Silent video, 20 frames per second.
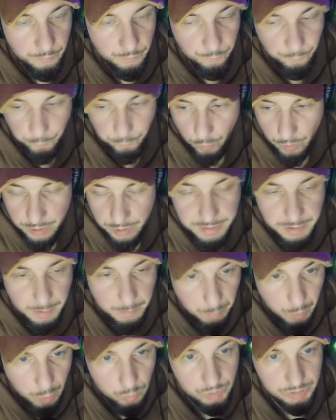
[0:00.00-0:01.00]
for the
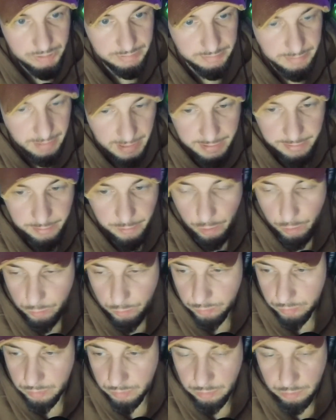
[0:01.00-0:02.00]
most
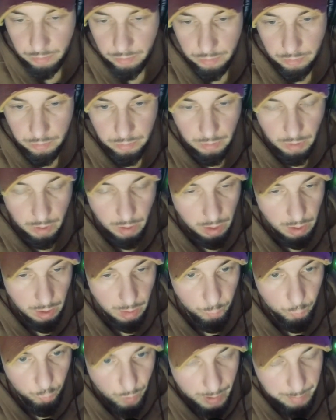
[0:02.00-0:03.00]
NATO
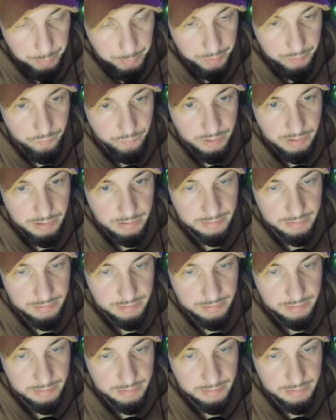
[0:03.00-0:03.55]
weaponry